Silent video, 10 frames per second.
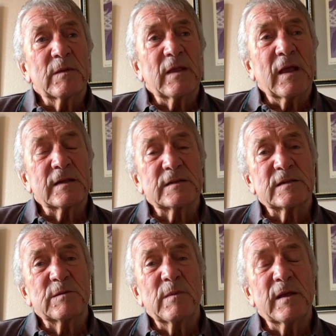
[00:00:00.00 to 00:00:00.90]
gangsters
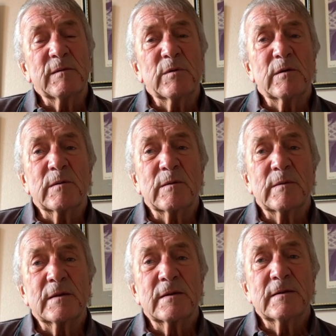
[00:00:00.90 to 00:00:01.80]
in, in, Birmingham.
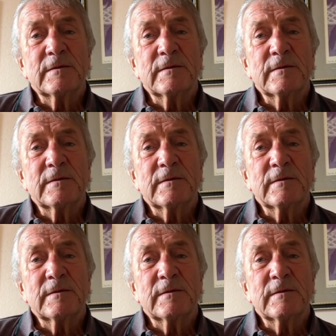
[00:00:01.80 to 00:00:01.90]
And uh,